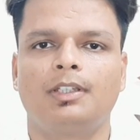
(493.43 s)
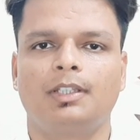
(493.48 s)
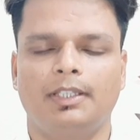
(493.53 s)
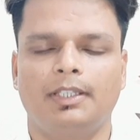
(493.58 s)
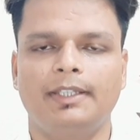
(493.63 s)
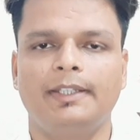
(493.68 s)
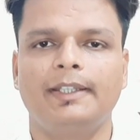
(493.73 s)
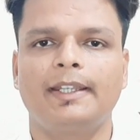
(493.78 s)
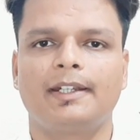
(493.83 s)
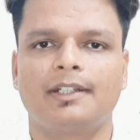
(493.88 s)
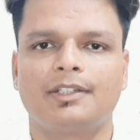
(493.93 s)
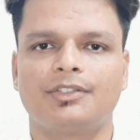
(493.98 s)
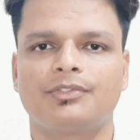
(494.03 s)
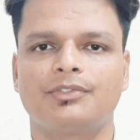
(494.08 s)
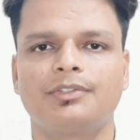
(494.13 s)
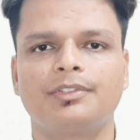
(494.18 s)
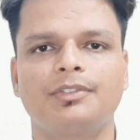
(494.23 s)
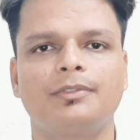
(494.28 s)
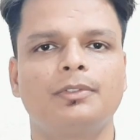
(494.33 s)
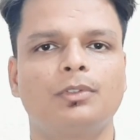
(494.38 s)
In
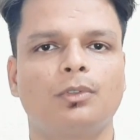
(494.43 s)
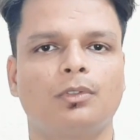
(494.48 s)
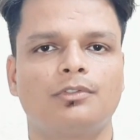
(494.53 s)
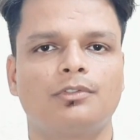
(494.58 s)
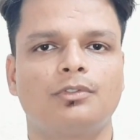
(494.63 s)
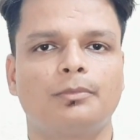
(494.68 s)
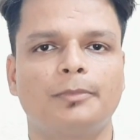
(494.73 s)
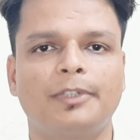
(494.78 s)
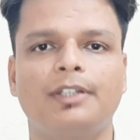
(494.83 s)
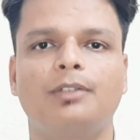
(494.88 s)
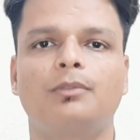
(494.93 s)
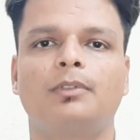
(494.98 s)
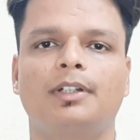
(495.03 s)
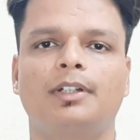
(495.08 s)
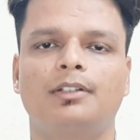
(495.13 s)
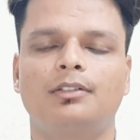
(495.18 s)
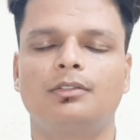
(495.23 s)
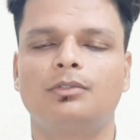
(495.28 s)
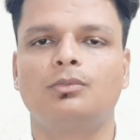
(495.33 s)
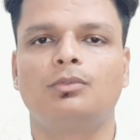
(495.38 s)
addition, you will also be
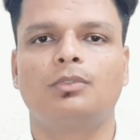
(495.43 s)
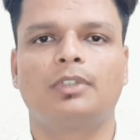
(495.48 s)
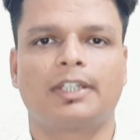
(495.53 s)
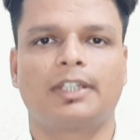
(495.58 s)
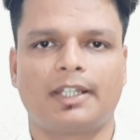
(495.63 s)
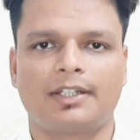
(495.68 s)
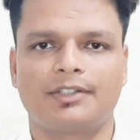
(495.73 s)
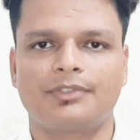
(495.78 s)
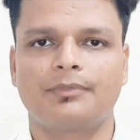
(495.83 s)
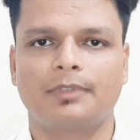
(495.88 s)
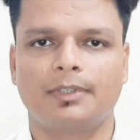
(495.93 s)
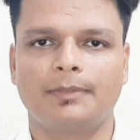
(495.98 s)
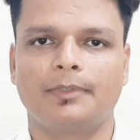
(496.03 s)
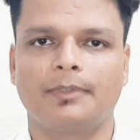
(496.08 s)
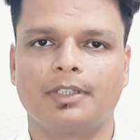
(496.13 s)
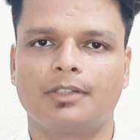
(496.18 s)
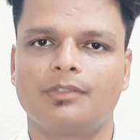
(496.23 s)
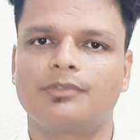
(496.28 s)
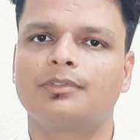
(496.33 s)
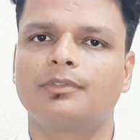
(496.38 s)
required to do cash
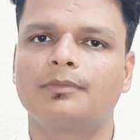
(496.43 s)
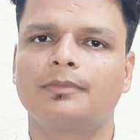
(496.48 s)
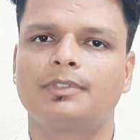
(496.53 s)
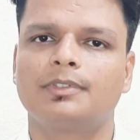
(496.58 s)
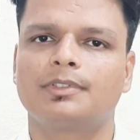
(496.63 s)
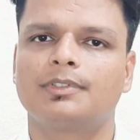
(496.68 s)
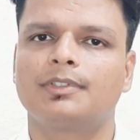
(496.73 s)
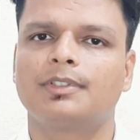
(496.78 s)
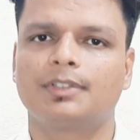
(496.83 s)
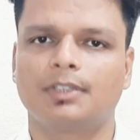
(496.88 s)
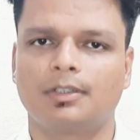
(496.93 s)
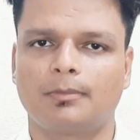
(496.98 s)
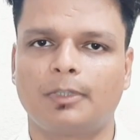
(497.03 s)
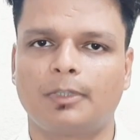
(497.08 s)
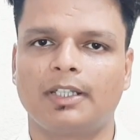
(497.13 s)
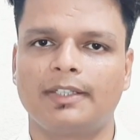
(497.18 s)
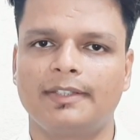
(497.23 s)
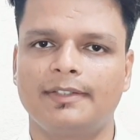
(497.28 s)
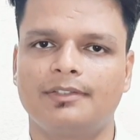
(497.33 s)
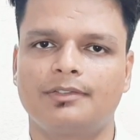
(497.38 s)
verification, which is a
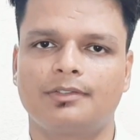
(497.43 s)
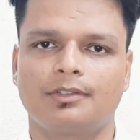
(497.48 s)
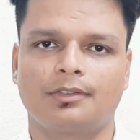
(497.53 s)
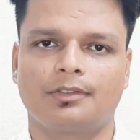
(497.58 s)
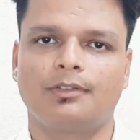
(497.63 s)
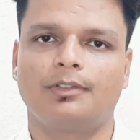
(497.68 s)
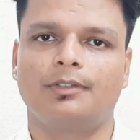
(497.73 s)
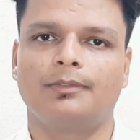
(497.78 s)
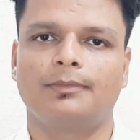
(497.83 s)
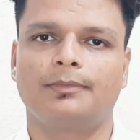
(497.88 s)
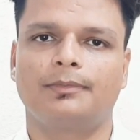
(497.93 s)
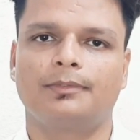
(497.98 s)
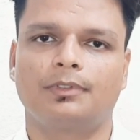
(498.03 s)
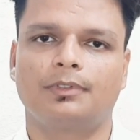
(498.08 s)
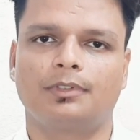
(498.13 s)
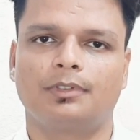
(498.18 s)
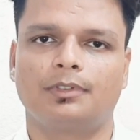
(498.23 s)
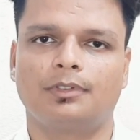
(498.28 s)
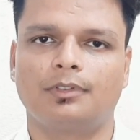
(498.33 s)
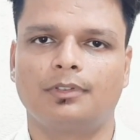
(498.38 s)
surprise check of
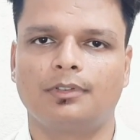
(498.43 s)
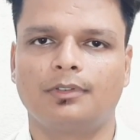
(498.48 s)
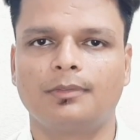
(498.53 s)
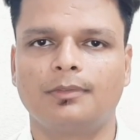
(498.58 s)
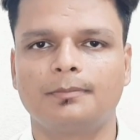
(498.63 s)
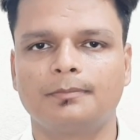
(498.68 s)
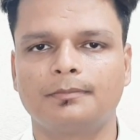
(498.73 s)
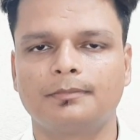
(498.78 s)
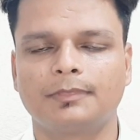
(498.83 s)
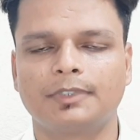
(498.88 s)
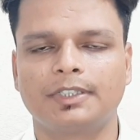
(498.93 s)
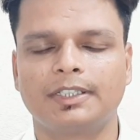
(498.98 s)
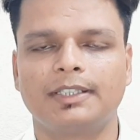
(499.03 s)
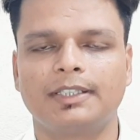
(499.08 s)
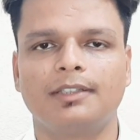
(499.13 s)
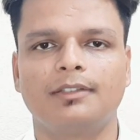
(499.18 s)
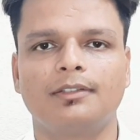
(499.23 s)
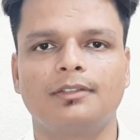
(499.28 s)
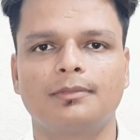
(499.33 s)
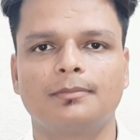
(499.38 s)

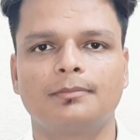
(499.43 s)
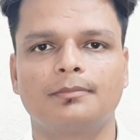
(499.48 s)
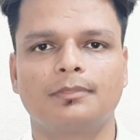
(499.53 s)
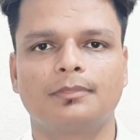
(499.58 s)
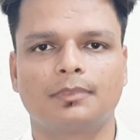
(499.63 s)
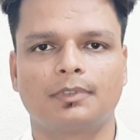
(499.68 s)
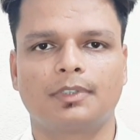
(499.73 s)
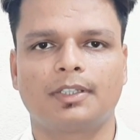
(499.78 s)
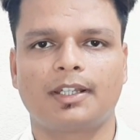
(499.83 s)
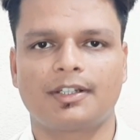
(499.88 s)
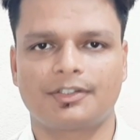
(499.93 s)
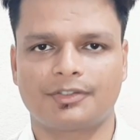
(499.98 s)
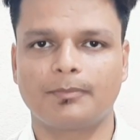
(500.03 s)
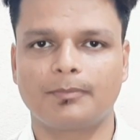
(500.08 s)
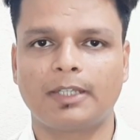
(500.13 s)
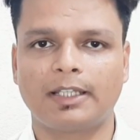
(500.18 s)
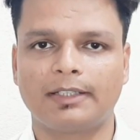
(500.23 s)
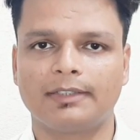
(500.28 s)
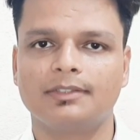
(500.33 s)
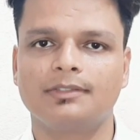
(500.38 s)
the cash
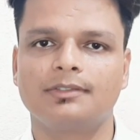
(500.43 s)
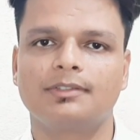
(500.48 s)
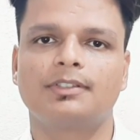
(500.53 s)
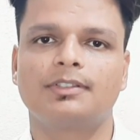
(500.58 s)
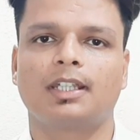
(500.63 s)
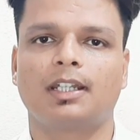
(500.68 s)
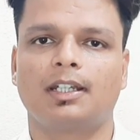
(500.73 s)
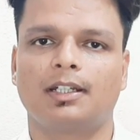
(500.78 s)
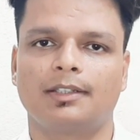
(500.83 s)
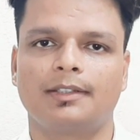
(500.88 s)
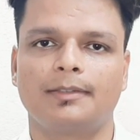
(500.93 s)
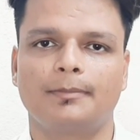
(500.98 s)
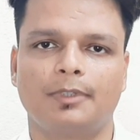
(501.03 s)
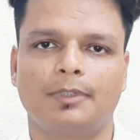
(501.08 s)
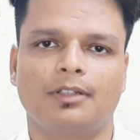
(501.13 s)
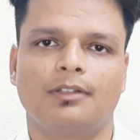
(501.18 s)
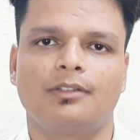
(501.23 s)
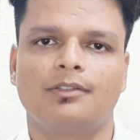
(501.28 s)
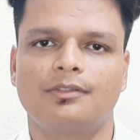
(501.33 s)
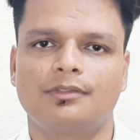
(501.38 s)
balance at the
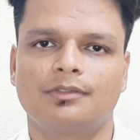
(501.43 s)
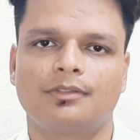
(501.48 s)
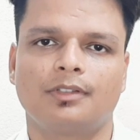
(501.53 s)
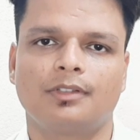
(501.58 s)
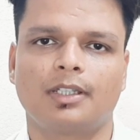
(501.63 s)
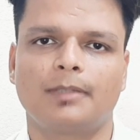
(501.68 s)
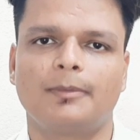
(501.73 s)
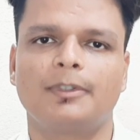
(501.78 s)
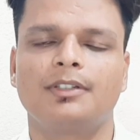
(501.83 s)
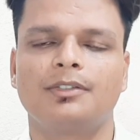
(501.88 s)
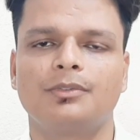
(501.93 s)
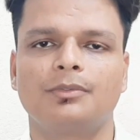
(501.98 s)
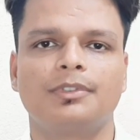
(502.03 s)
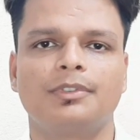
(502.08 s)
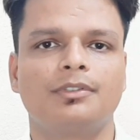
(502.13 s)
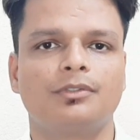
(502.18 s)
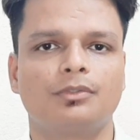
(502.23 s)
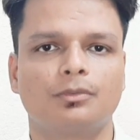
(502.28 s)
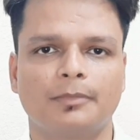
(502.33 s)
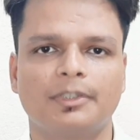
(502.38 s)
branch. You
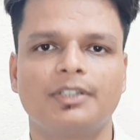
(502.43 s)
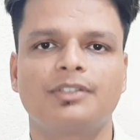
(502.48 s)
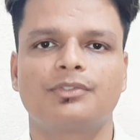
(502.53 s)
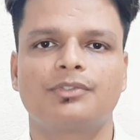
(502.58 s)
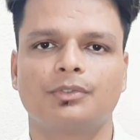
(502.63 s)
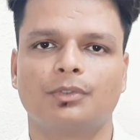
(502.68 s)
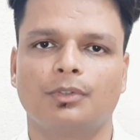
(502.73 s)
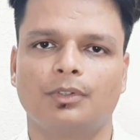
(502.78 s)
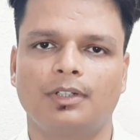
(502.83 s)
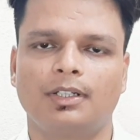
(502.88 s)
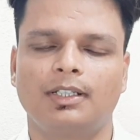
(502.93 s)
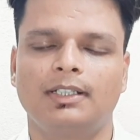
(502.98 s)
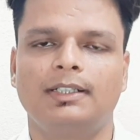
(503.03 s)
need to make sure